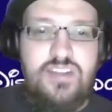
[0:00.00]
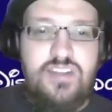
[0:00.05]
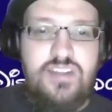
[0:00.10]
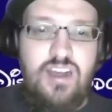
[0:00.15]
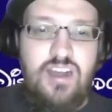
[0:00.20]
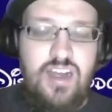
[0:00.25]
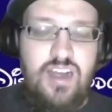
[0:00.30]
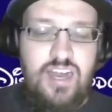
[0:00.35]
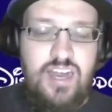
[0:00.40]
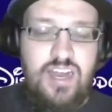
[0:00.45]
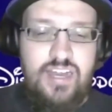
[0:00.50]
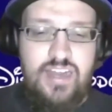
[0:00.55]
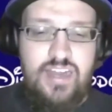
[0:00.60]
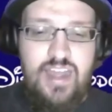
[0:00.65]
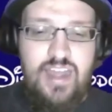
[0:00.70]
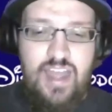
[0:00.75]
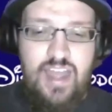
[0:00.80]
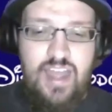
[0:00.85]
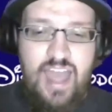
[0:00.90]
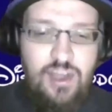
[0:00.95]
on
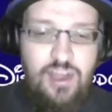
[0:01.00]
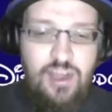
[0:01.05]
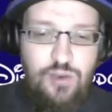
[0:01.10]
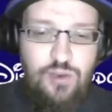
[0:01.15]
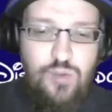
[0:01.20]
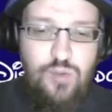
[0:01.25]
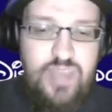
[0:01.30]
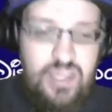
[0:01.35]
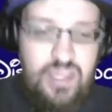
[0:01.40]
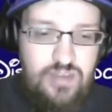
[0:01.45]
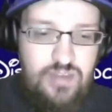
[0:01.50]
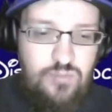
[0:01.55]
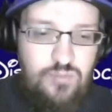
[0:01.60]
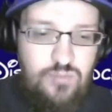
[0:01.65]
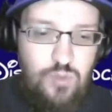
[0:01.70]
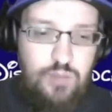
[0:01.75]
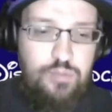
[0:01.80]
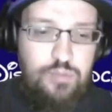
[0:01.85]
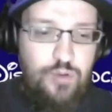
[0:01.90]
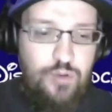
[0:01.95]
Halloween,
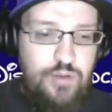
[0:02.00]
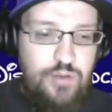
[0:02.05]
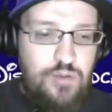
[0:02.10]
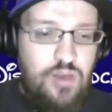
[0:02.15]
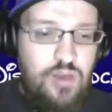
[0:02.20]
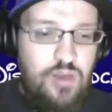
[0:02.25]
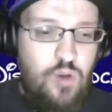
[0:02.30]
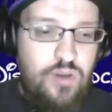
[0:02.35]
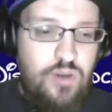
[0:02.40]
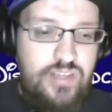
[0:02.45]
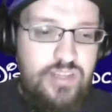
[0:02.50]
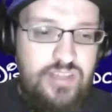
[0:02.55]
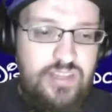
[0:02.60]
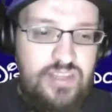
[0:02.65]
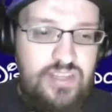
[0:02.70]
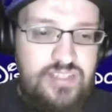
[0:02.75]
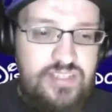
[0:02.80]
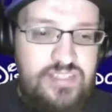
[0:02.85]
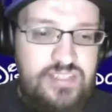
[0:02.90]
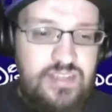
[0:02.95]
we're pre-recording
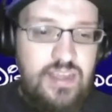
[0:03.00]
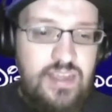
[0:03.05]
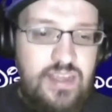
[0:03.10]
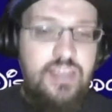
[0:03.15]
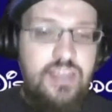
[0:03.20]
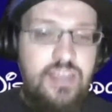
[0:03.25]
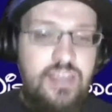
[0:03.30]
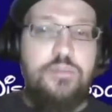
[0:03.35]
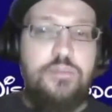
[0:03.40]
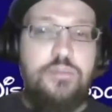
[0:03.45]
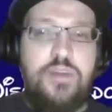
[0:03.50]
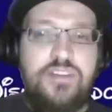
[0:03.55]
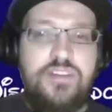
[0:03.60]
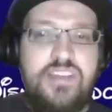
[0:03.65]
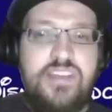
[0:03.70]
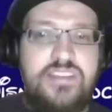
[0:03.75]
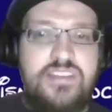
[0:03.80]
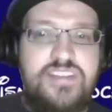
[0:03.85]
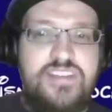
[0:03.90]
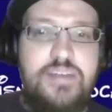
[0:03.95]
this. Your
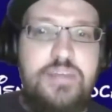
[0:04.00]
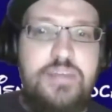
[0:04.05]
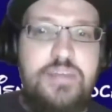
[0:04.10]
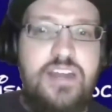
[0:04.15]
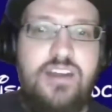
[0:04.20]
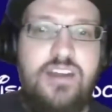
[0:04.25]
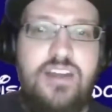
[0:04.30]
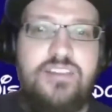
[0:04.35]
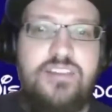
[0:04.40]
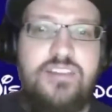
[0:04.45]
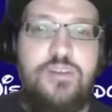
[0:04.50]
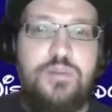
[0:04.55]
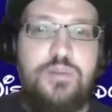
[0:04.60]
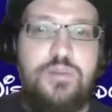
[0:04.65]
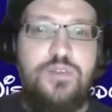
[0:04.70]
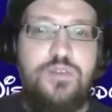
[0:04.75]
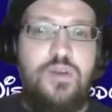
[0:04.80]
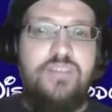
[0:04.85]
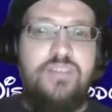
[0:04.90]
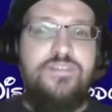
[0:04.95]
birthday is going to be on
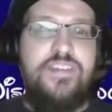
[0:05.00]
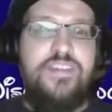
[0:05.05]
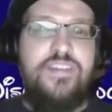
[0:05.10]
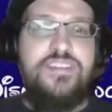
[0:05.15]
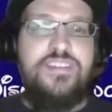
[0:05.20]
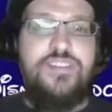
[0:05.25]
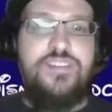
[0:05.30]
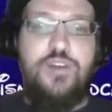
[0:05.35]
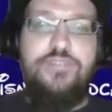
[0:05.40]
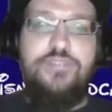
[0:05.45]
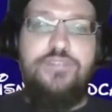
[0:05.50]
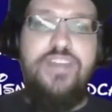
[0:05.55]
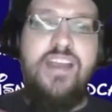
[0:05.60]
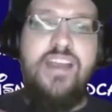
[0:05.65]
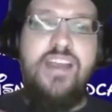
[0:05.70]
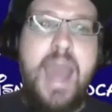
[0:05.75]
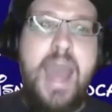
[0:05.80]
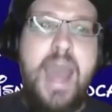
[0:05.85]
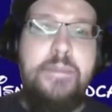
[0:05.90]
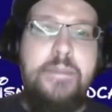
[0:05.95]
October 25th. So a
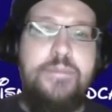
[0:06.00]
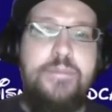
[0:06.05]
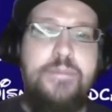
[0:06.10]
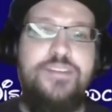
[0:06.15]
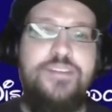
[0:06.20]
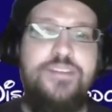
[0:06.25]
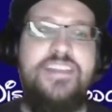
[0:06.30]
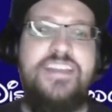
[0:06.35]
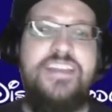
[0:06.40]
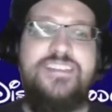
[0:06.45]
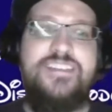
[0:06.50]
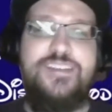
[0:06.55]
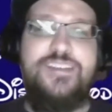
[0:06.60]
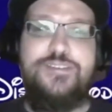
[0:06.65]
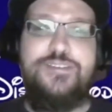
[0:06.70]
very happy birthday to you.